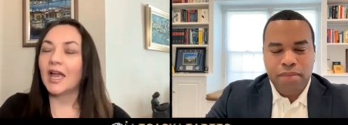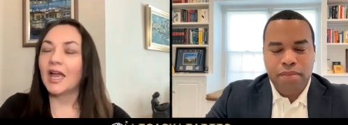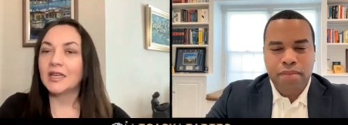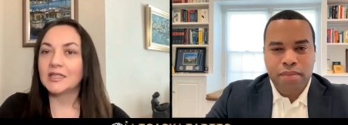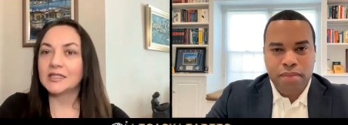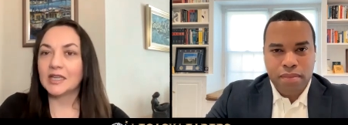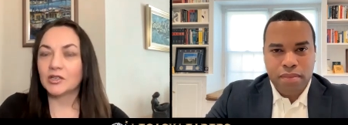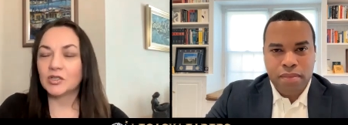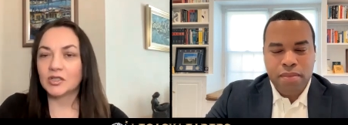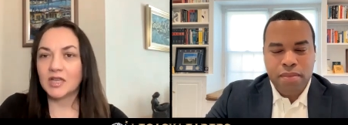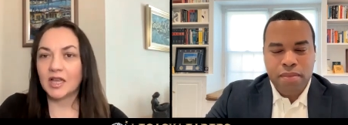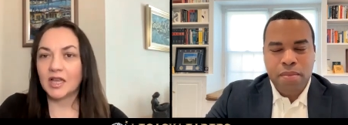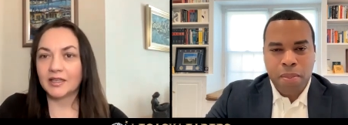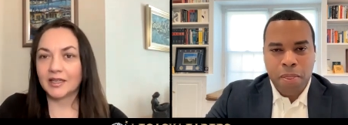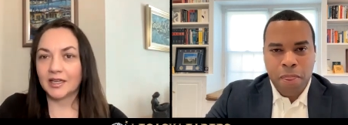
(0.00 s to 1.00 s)
Speaker 1: in such a
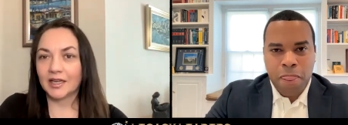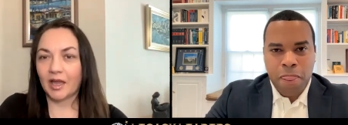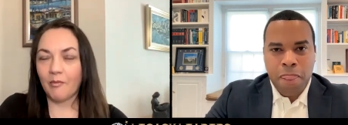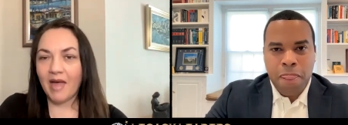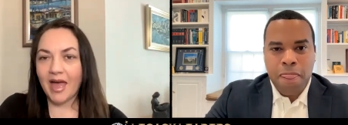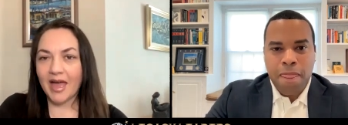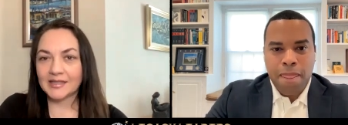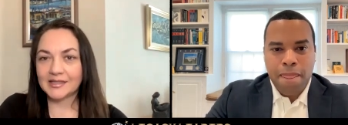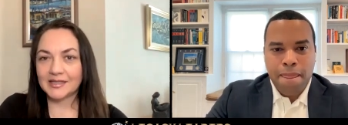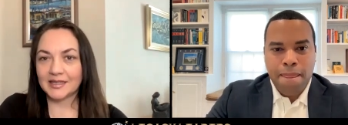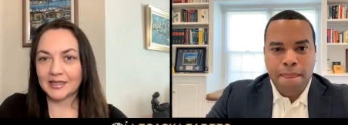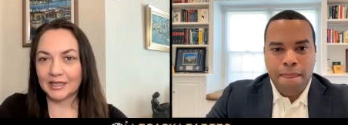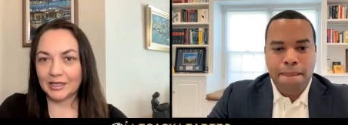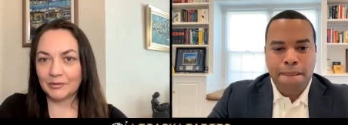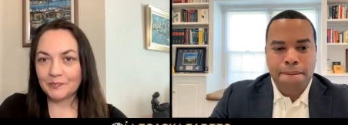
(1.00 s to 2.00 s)
delicate
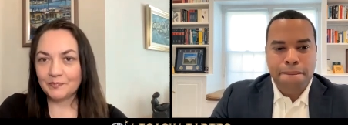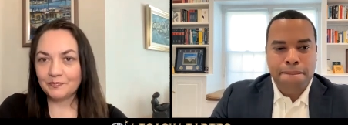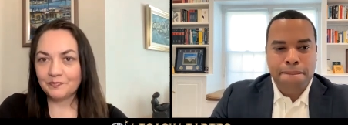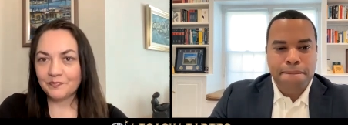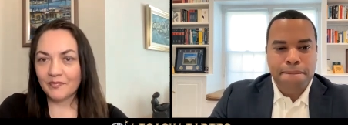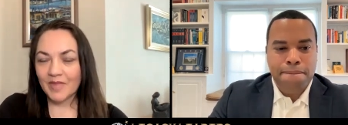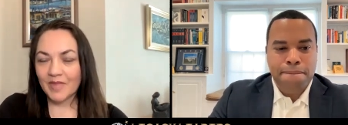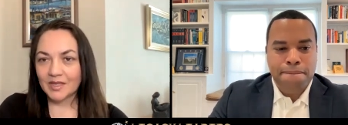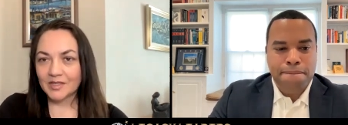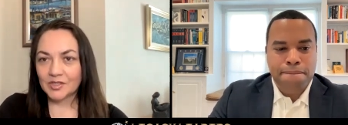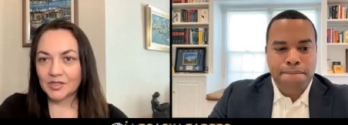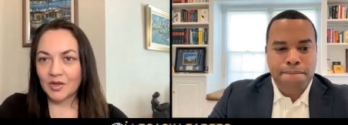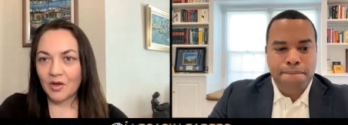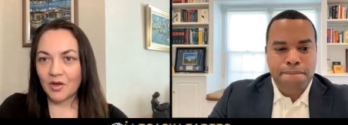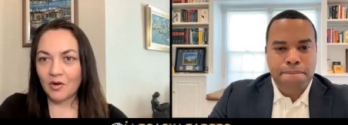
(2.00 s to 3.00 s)
capacity.
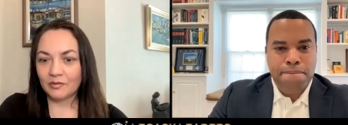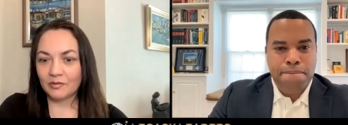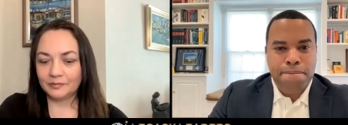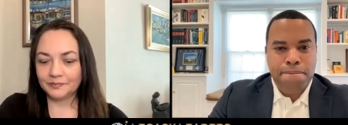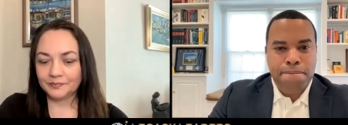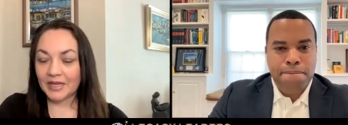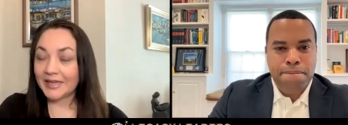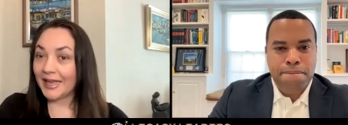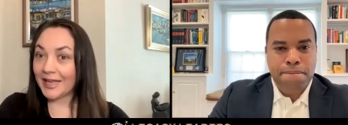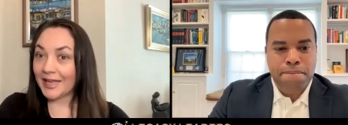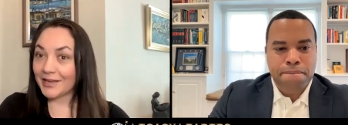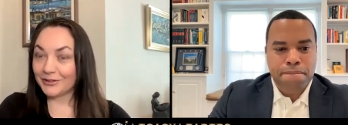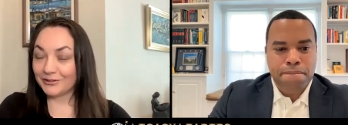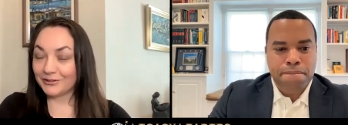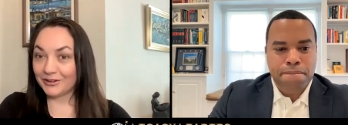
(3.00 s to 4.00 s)
So,
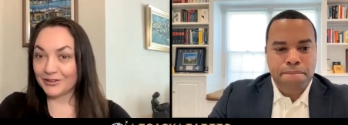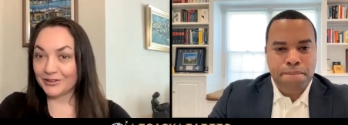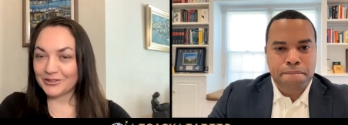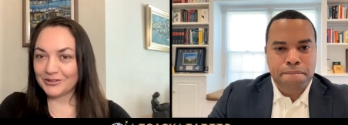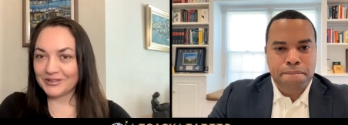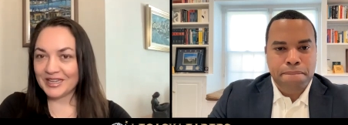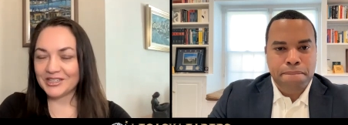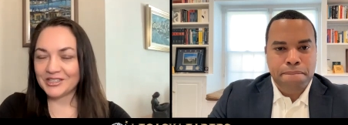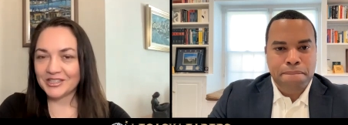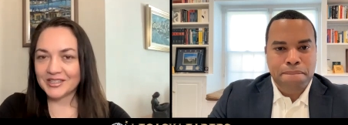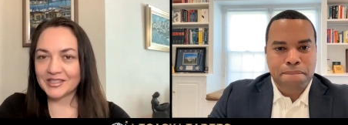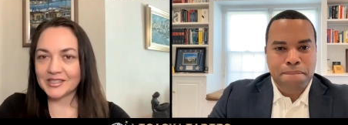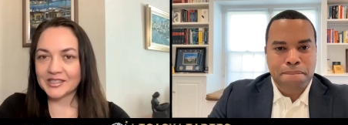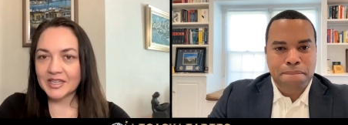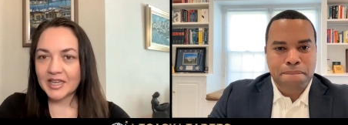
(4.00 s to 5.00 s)
again,
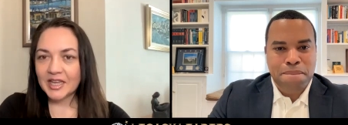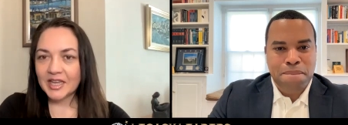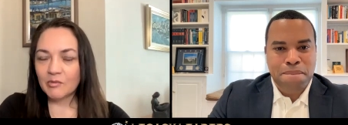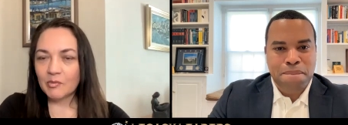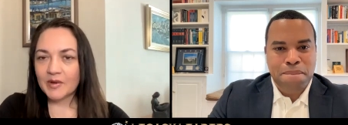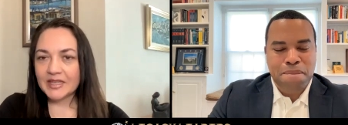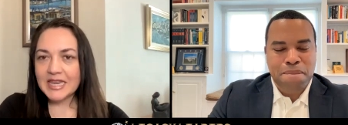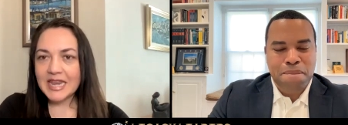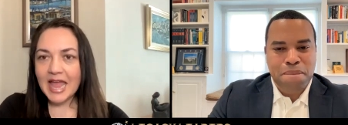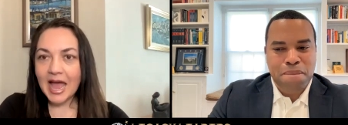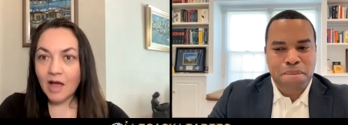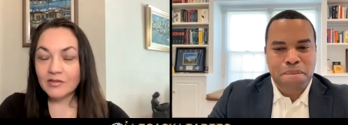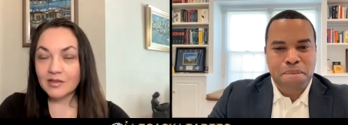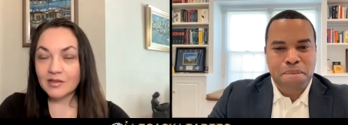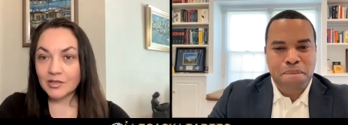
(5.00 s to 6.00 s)
congratulations but
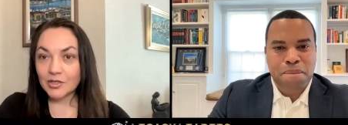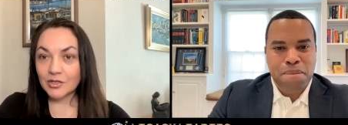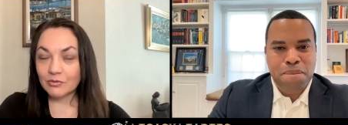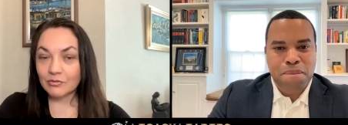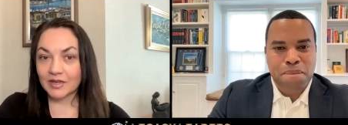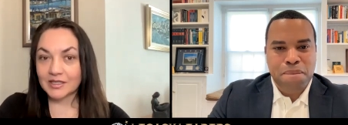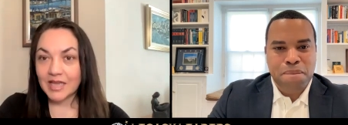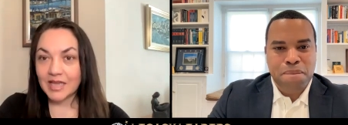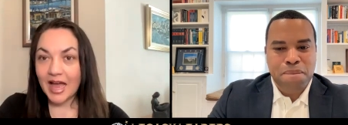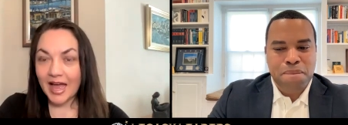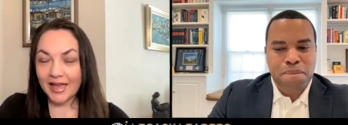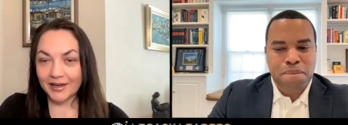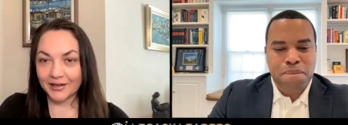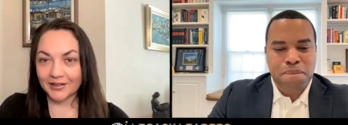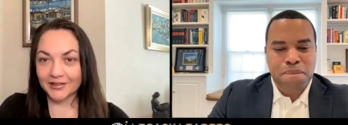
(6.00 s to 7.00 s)
now that you're
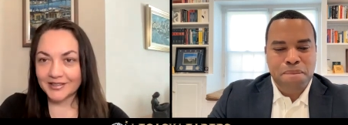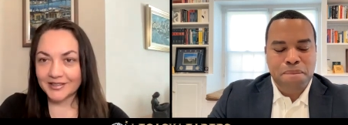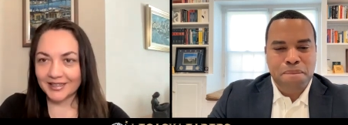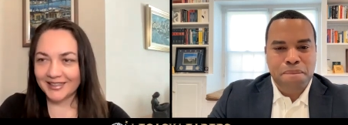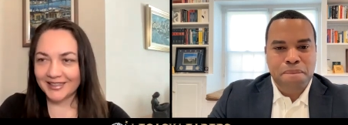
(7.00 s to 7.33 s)
retired